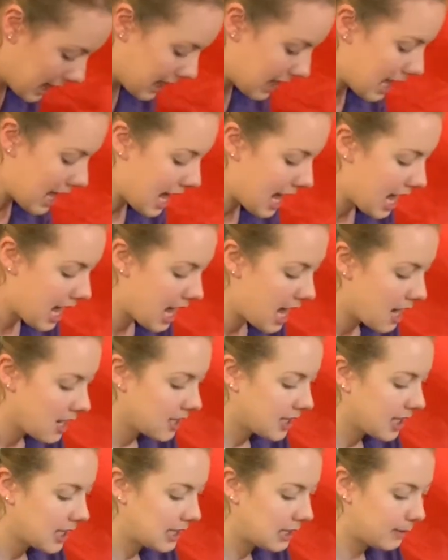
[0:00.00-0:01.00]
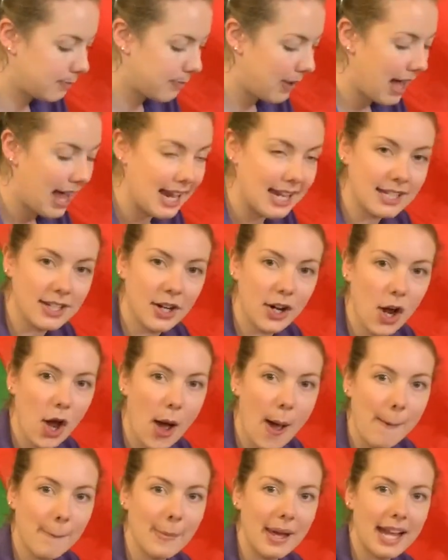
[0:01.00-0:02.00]
There's a spider
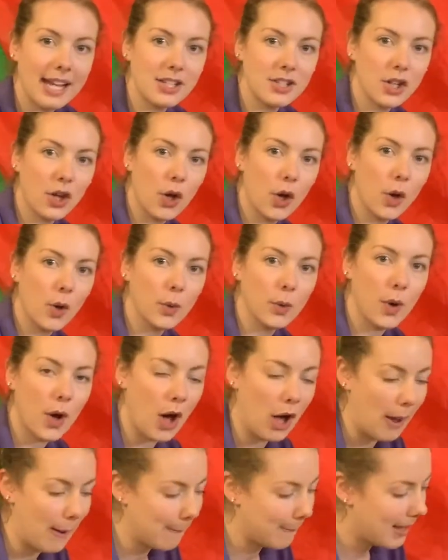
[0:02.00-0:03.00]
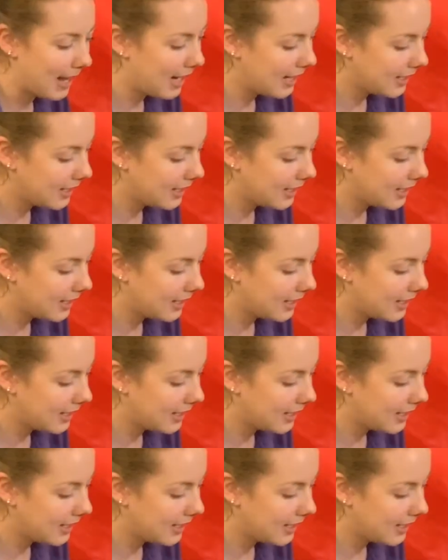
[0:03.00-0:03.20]
on my toe, on my